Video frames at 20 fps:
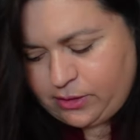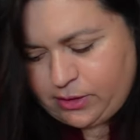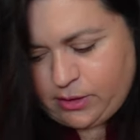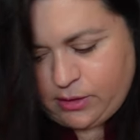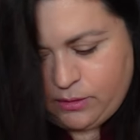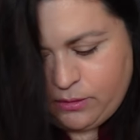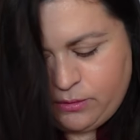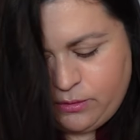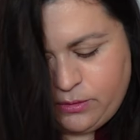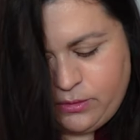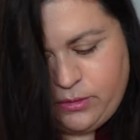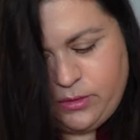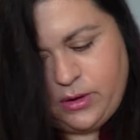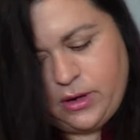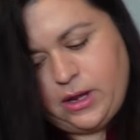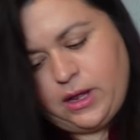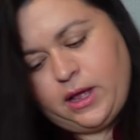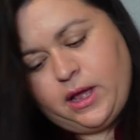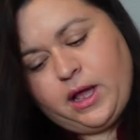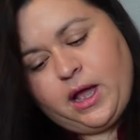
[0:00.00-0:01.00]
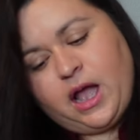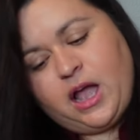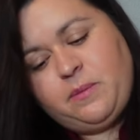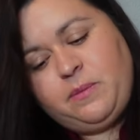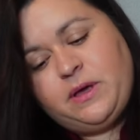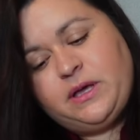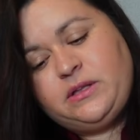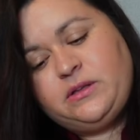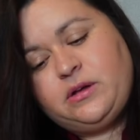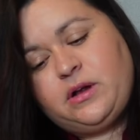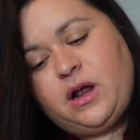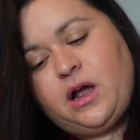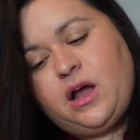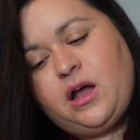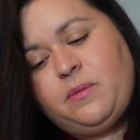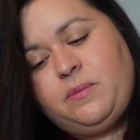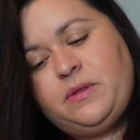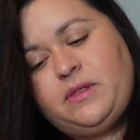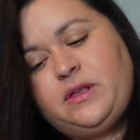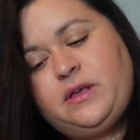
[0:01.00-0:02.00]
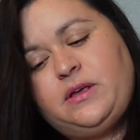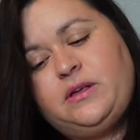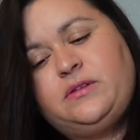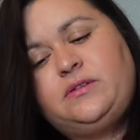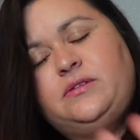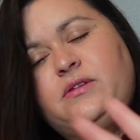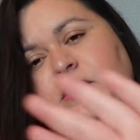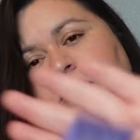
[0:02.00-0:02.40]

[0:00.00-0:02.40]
know. I picked her up this